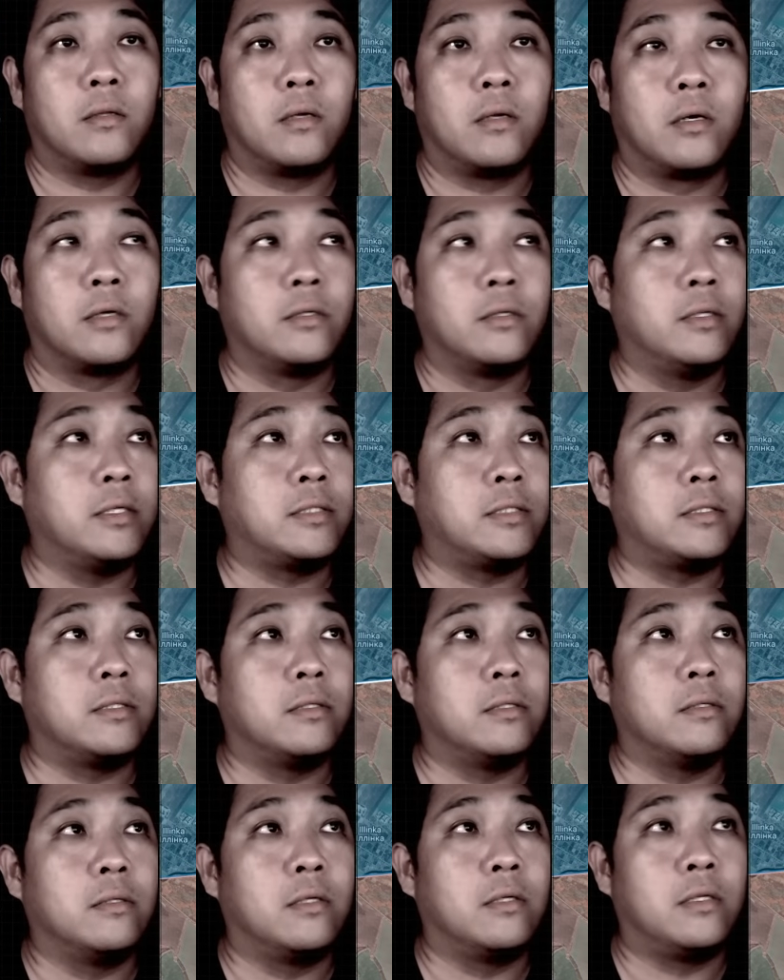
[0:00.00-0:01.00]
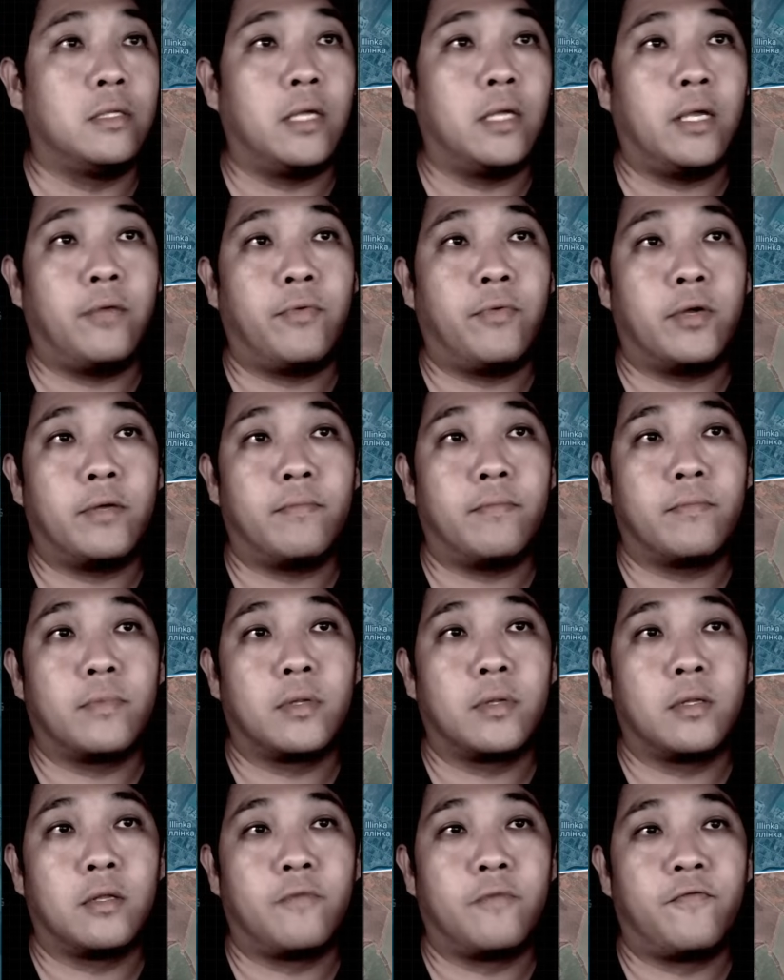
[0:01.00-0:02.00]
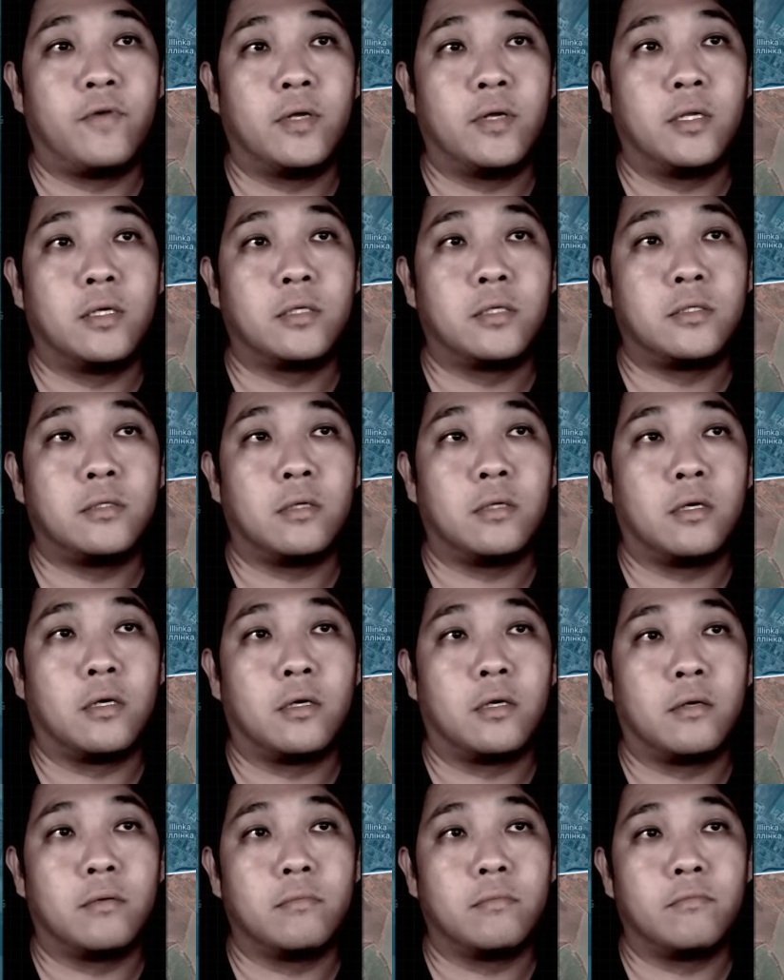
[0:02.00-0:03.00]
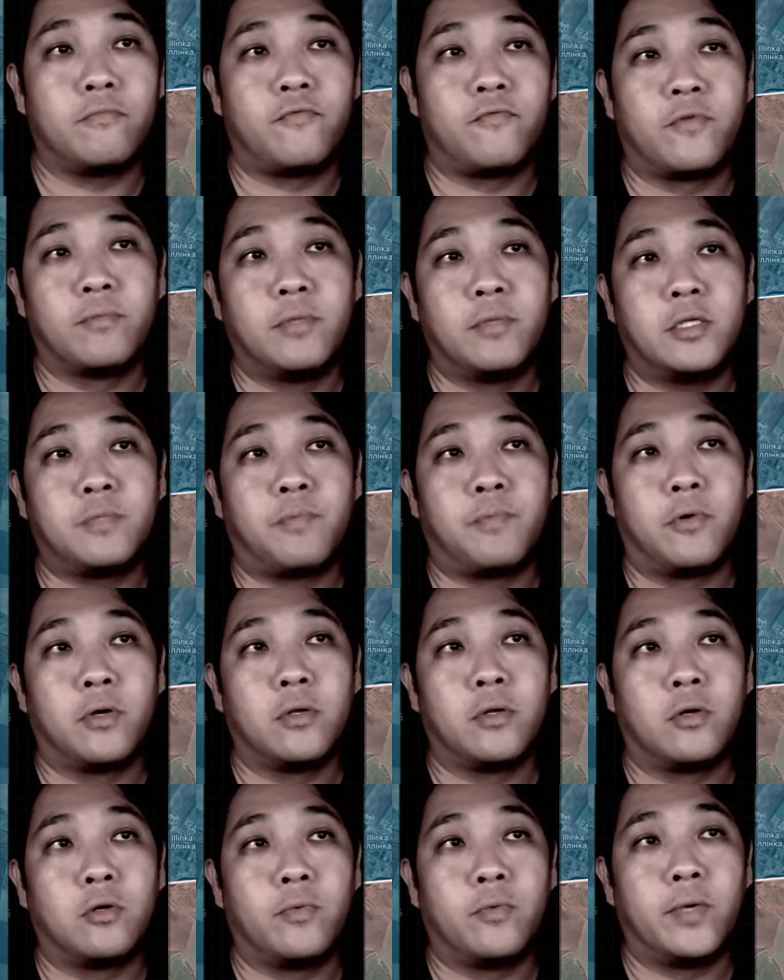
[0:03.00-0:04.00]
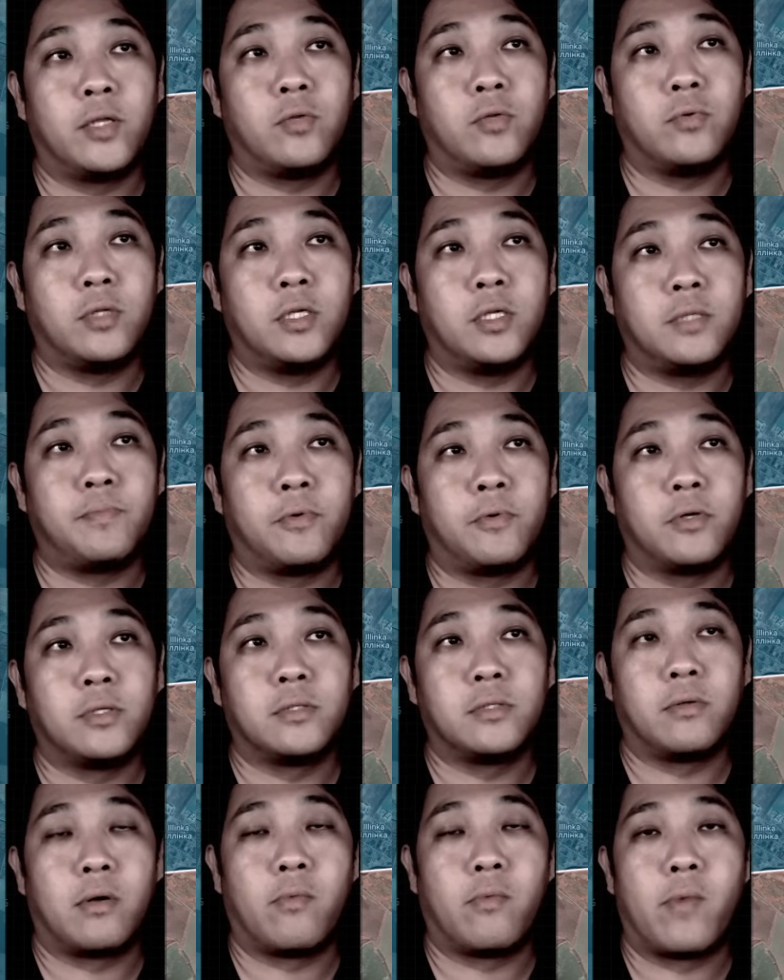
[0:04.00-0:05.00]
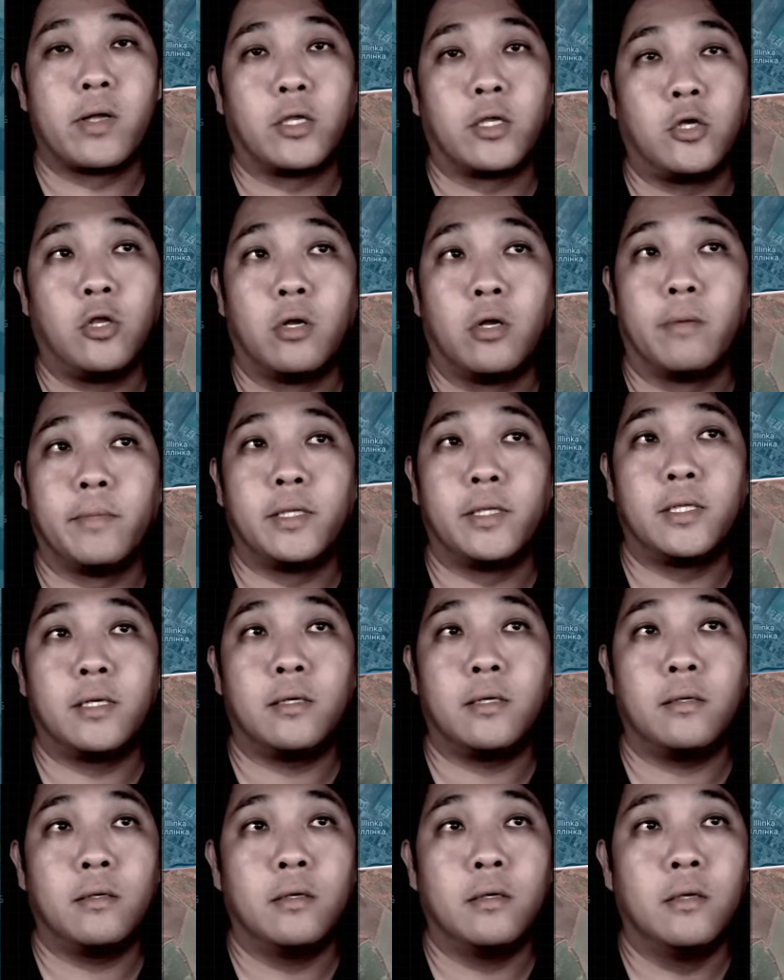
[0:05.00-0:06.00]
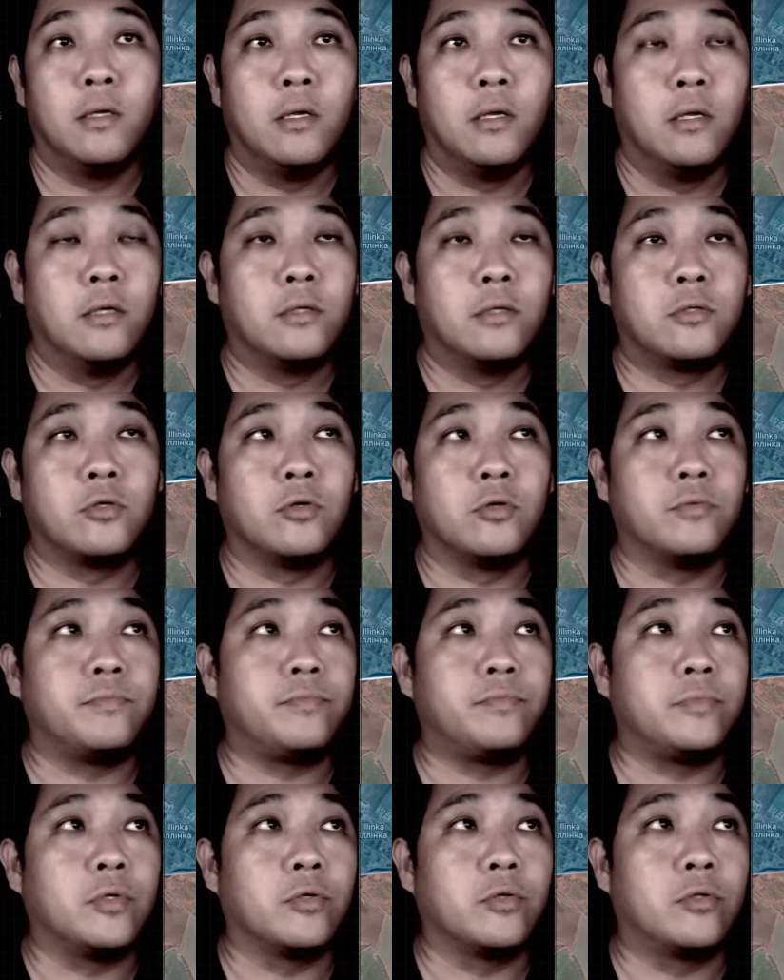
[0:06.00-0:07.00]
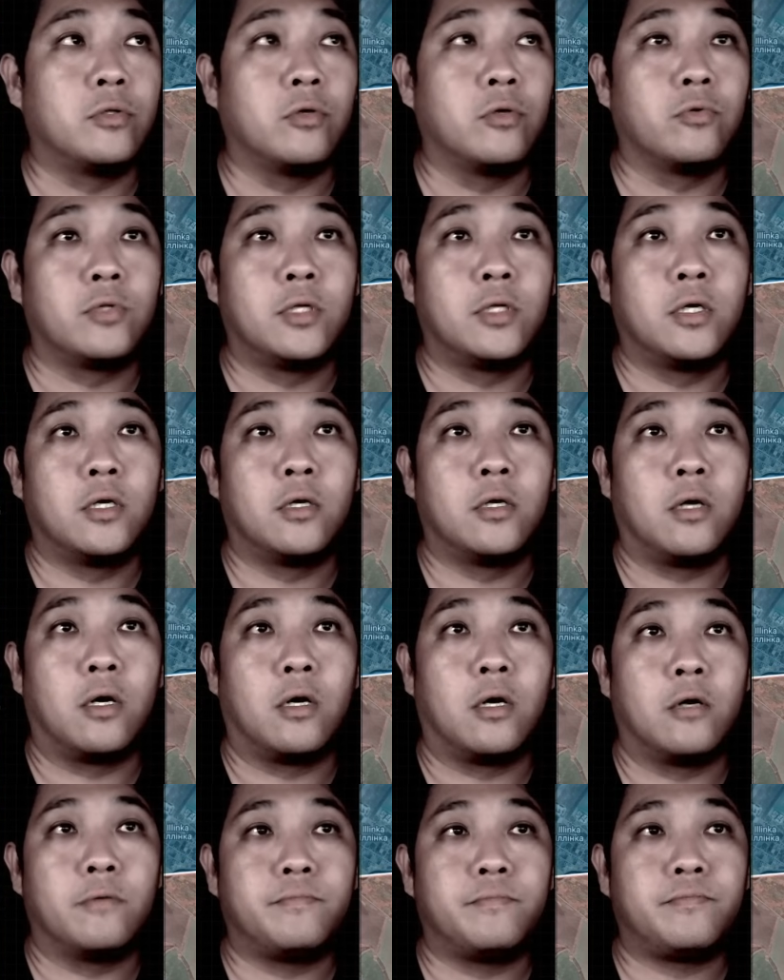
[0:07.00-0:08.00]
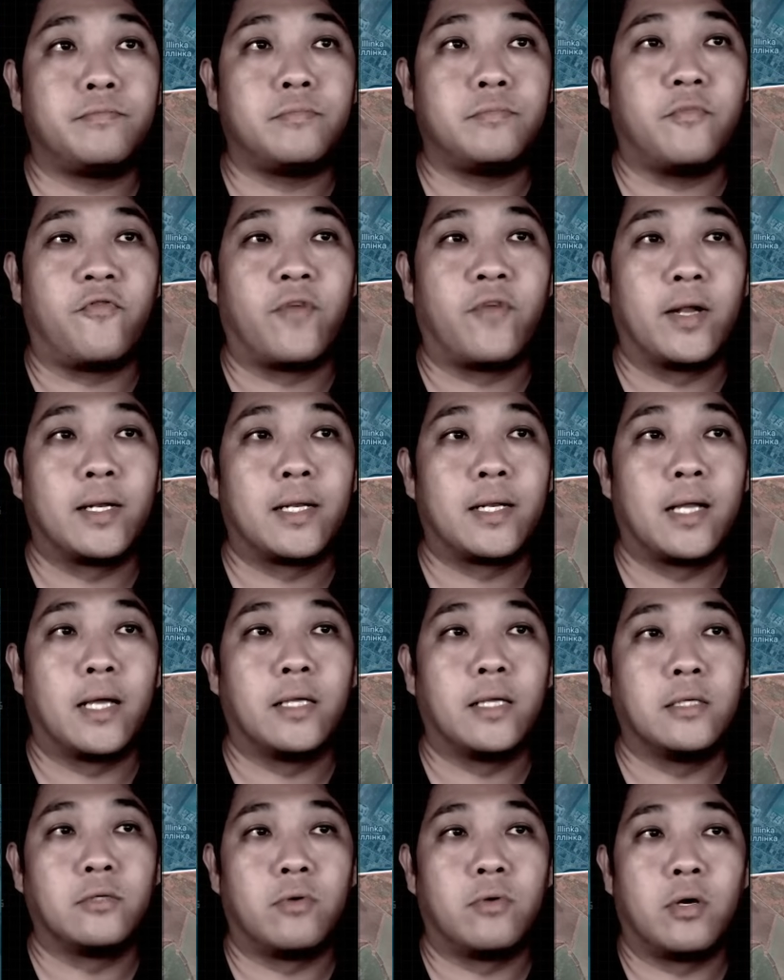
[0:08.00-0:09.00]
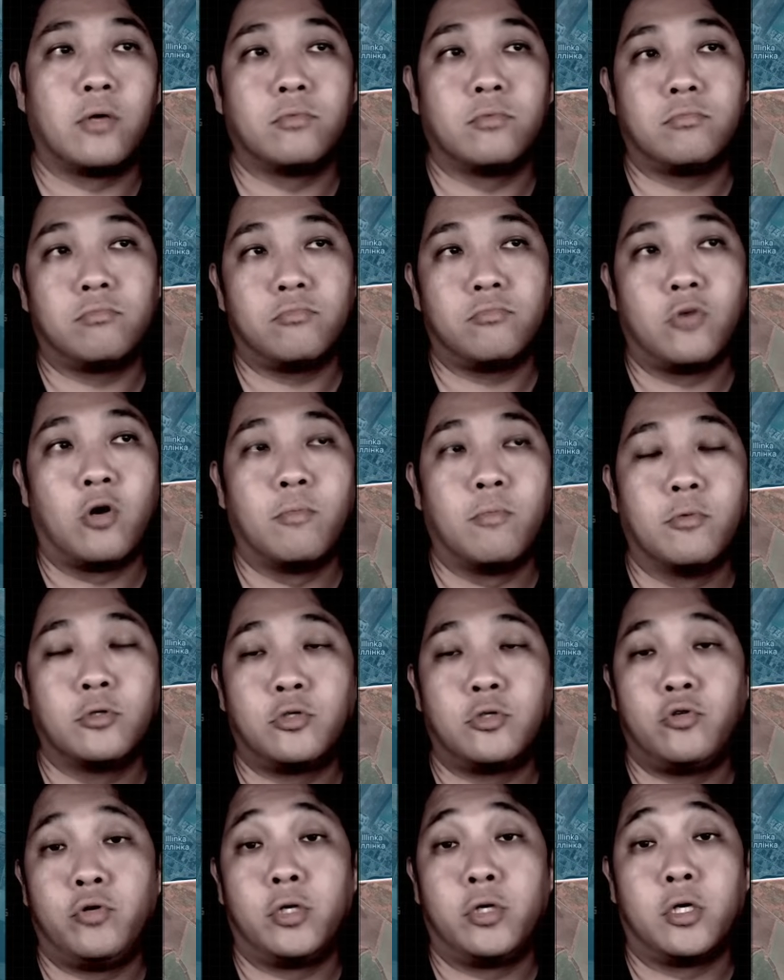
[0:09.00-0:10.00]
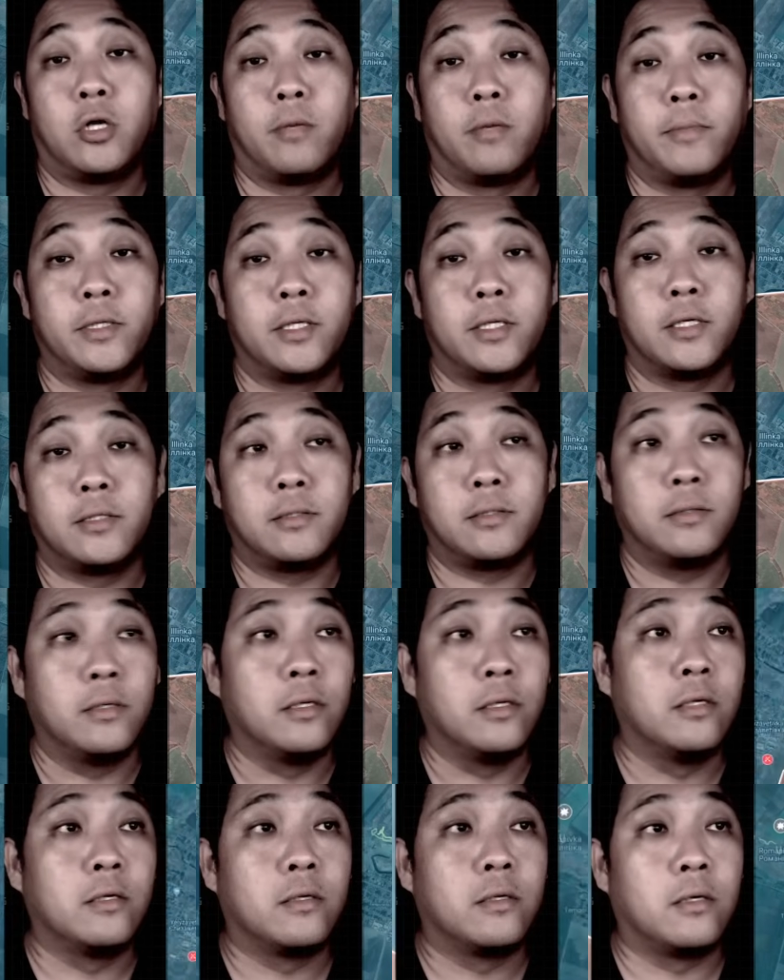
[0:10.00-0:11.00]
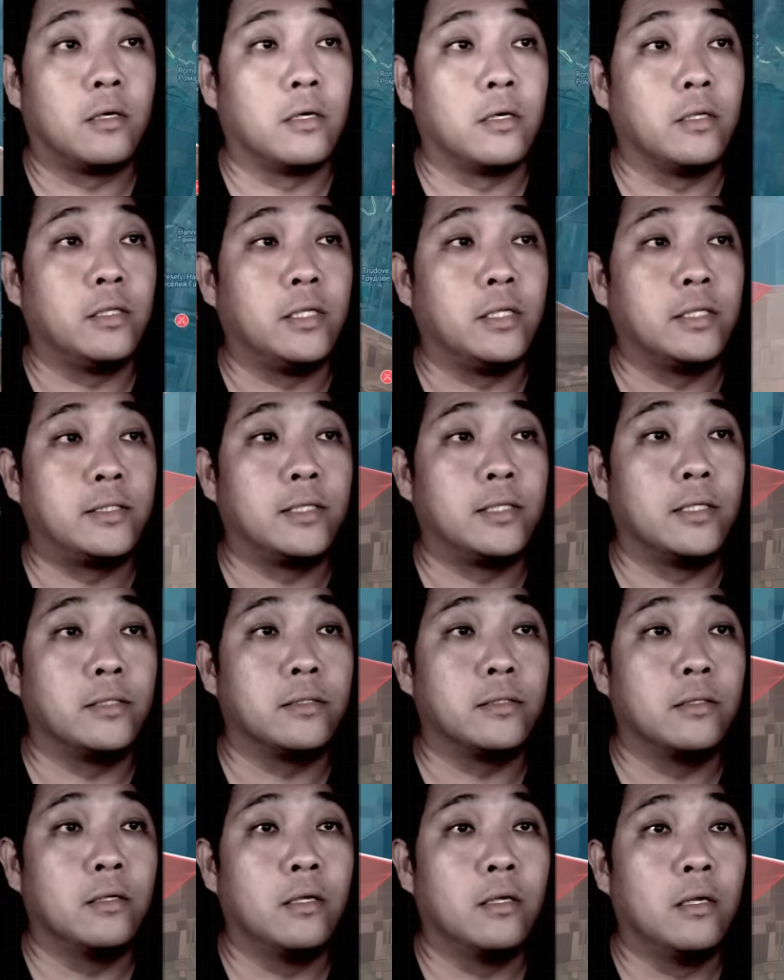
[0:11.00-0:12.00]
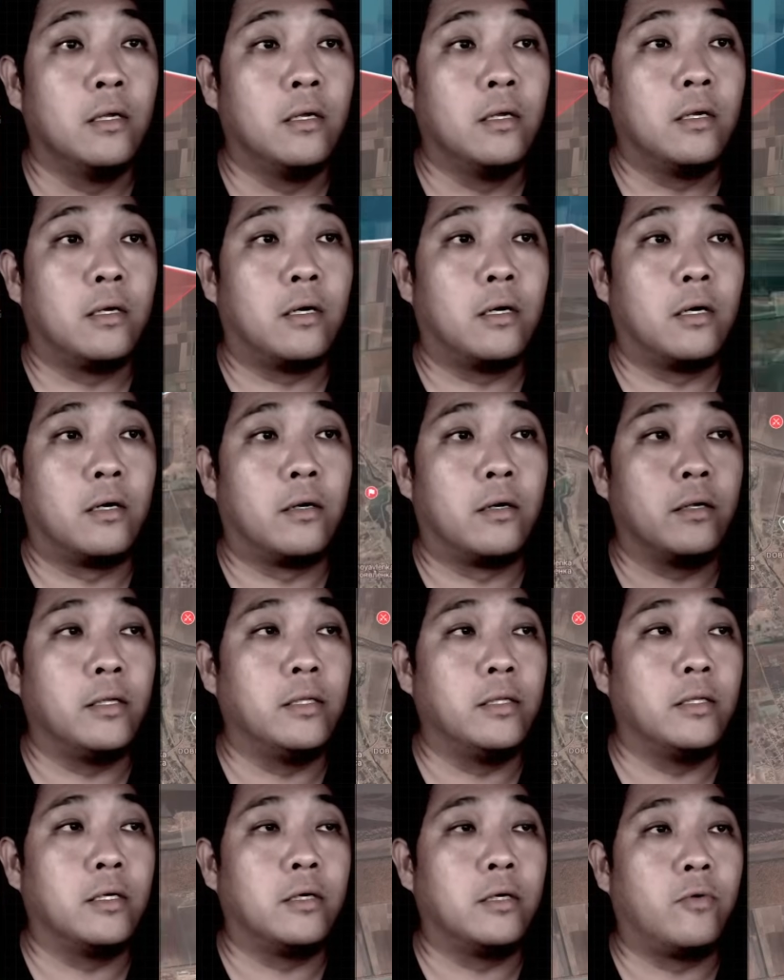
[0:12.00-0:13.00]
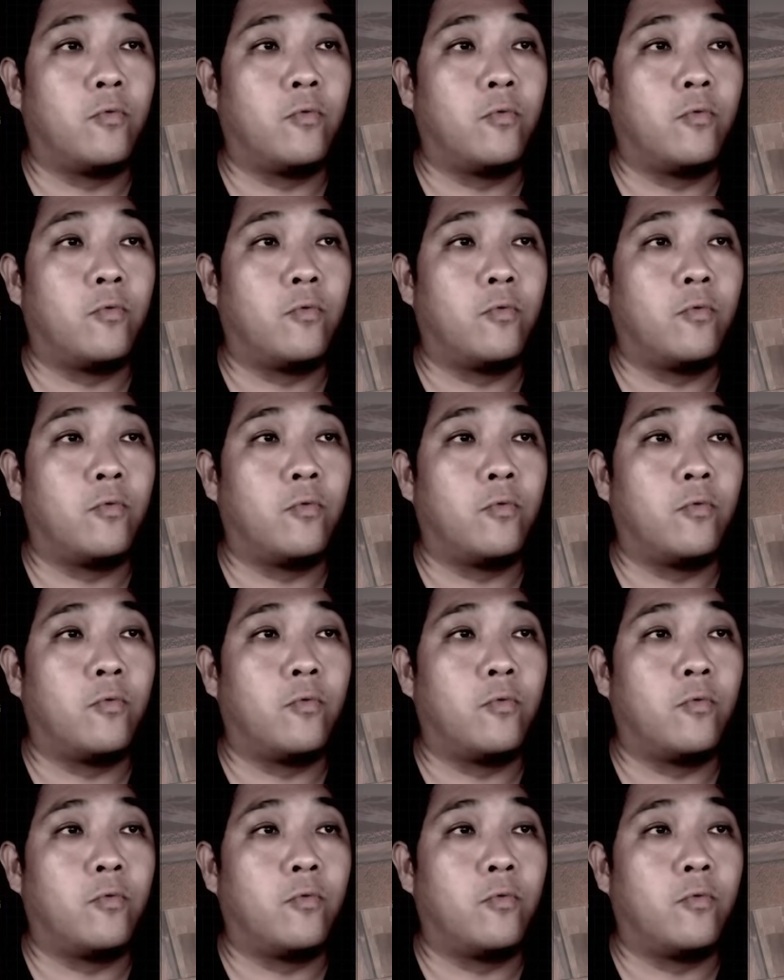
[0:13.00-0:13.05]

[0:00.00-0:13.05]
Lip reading: this the area, the furthest from this point all the way to this point is around 1 kilometer. So the total front line is around almost 3 kilometers in distance. In the